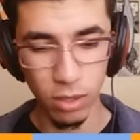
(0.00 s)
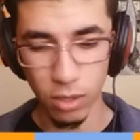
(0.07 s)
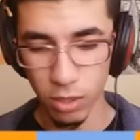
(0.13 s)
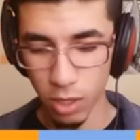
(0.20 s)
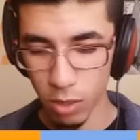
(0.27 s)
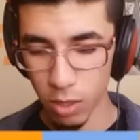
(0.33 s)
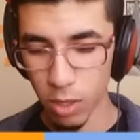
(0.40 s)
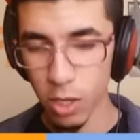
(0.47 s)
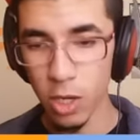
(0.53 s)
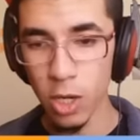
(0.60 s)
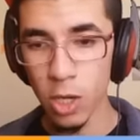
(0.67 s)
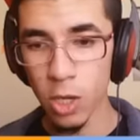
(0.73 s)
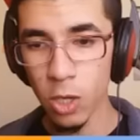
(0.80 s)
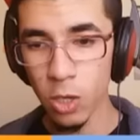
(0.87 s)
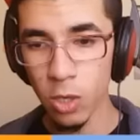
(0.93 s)
No, no, no,
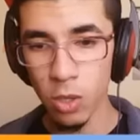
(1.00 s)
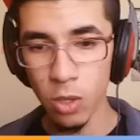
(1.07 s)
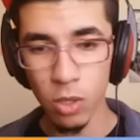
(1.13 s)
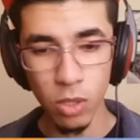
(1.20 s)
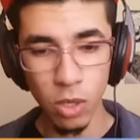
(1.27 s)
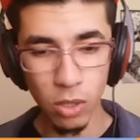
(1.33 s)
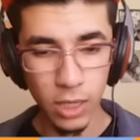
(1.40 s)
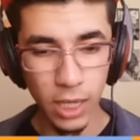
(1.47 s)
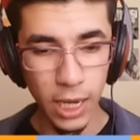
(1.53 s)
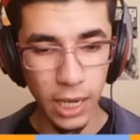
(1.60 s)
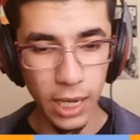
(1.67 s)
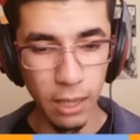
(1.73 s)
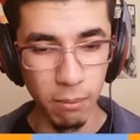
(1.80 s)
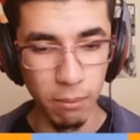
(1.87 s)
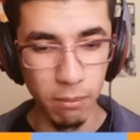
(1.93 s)
no, no, no, no. Don't
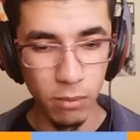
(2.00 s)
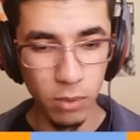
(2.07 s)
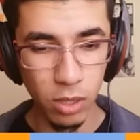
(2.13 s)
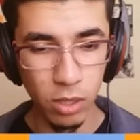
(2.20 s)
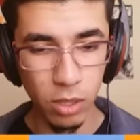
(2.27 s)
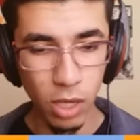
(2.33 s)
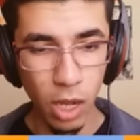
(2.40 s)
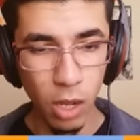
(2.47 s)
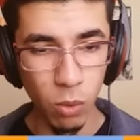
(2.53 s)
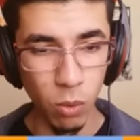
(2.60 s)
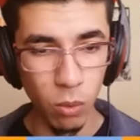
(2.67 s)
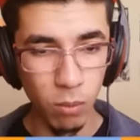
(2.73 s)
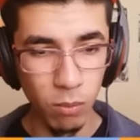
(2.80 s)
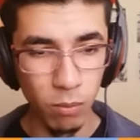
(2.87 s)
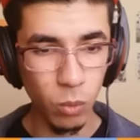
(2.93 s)
kill him. No.
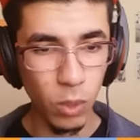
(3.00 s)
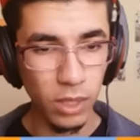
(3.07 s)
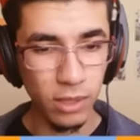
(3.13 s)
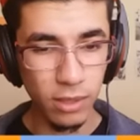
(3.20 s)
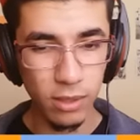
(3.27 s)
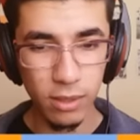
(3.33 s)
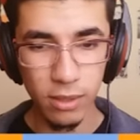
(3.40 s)
What?